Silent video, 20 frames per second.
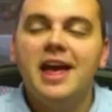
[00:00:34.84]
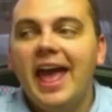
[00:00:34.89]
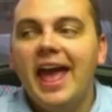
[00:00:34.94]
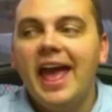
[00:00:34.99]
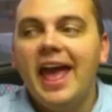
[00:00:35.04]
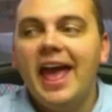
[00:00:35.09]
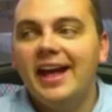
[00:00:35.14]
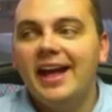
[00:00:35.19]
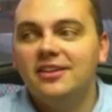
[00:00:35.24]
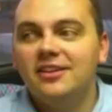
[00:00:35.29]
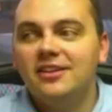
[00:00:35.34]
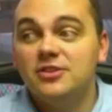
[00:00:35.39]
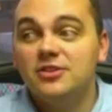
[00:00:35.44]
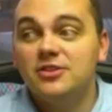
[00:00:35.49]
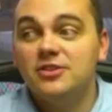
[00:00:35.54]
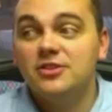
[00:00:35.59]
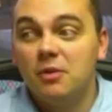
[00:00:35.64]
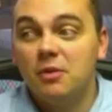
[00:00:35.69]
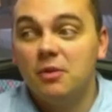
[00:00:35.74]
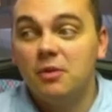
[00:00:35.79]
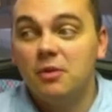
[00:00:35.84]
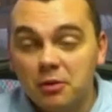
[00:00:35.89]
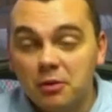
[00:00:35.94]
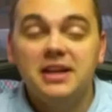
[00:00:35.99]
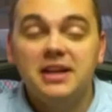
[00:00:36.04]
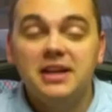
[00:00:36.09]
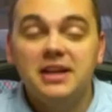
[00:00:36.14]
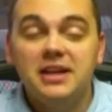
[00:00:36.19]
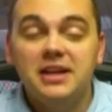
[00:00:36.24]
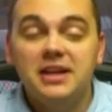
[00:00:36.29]
And there's a
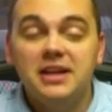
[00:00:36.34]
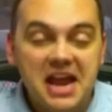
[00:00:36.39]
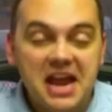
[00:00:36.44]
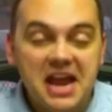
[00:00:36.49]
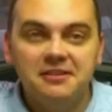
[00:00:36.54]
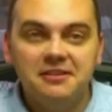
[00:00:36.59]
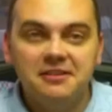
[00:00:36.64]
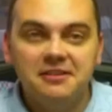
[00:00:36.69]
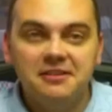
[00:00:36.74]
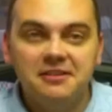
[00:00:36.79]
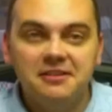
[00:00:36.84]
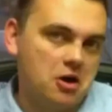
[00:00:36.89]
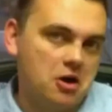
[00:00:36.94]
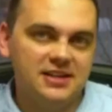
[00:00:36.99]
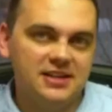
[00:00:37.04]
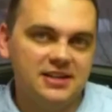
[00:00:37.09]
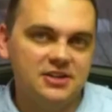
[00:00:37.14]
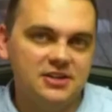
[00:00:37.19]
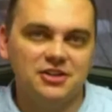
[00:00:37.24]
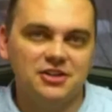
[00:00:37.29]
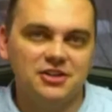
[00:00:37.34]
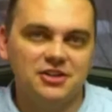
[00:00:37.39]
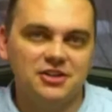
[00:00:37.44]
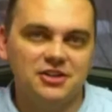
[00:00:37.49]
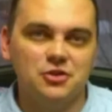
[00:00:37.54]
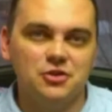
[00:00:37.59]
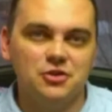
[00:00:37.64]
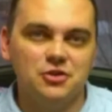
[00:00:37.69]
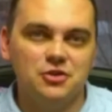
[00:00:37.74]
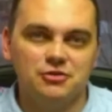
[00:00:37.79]
pretty negative connotation to
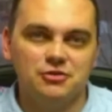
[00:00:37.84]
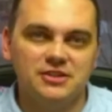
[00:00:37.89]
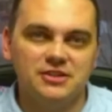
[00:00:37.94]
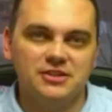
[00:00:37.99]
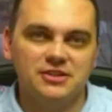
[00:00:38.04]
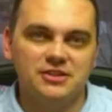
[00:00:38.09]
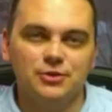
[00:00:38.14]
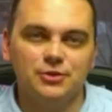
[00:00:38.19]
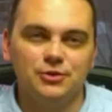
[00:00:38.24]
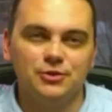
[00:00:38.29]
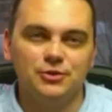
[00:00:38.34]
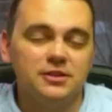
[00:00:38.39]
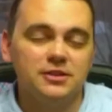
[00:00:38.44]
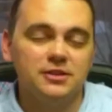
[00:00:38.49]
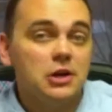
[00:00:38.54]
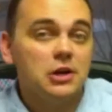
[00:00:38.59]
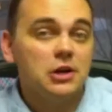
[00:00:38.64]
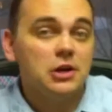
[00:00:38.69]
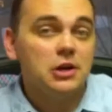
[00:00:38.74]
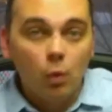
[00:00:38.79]
New Year's resolutions.